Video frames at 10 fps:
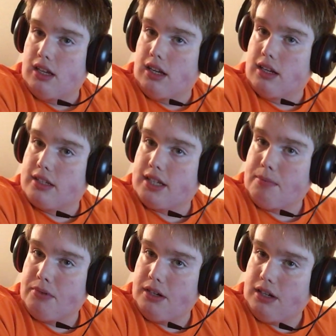On a
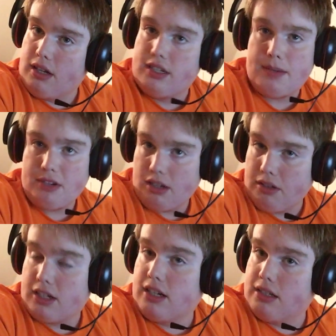separate note,
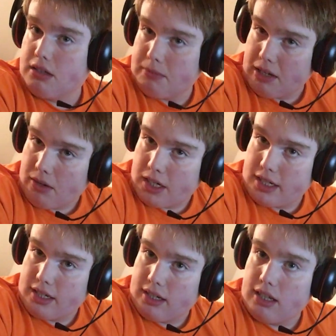they're going to do the Mount
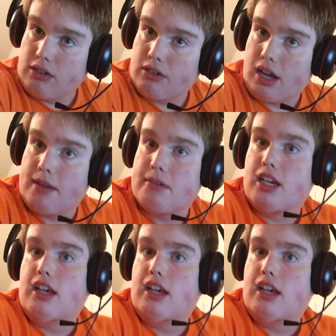Washington Hill Climb.